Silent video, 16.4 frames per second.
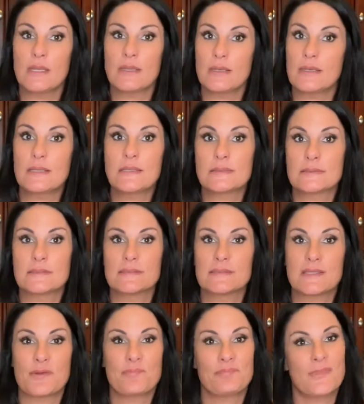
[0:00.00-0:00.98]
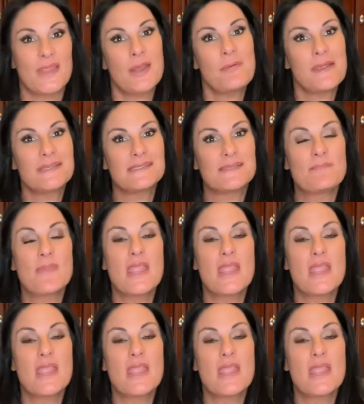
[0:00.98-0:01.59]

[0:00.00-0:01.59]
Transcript: it is. So anyways,